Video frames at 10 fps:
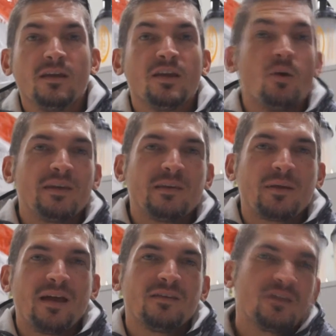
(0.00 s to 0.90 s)
Yo, what's up
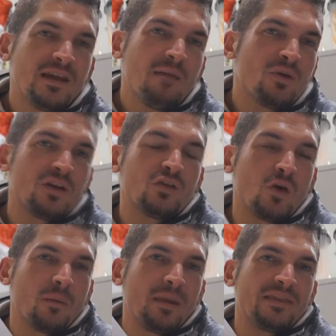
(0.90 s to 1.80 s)
guys? Today I'm going to
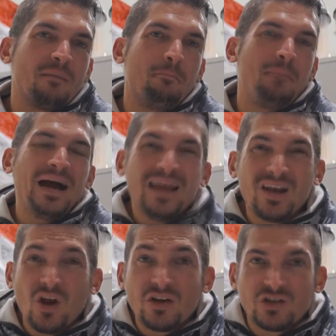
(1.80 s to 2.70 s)
talk about the
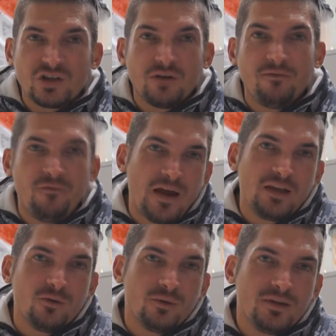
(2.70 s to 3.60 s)
biological
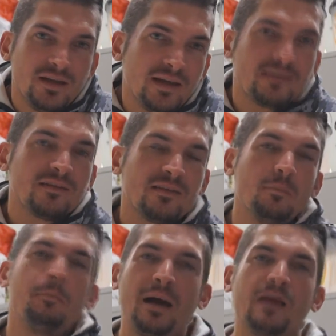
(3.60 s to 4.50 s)
value. Yes, the
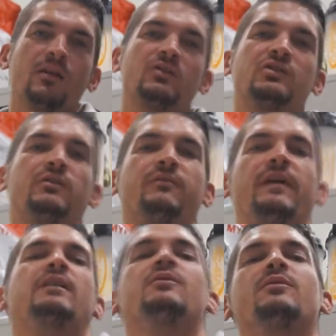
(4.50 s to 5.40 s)
biological
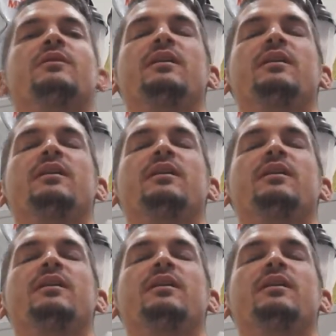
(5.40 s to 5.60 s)
value.